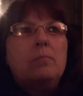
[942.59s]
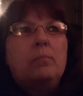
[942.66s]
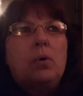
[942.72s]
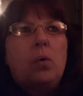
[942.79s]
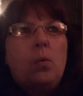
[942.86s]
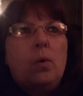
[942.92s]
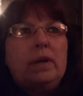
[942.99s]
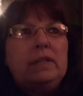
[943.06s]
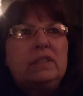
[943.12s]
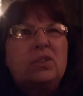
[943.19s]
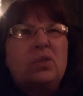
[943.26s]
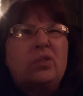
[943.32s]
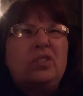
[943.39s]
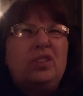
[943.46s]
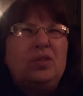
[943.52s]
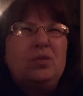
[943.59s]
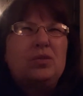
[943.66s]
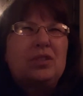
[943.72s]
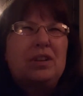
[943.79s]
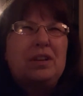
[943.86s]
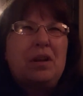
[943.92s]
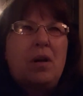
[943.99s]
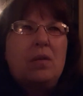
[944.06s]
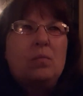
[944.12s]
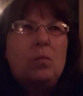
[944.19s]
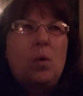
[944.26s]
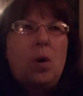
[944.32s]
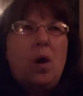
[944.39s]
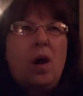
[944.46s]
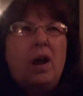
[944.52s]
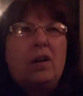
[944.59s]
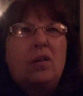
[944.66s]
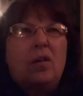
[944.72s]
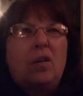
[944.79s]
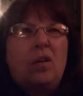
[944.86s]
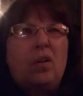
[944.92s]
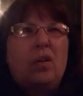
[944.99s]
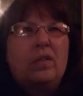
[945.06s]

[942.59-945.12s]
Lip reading: points are usually on water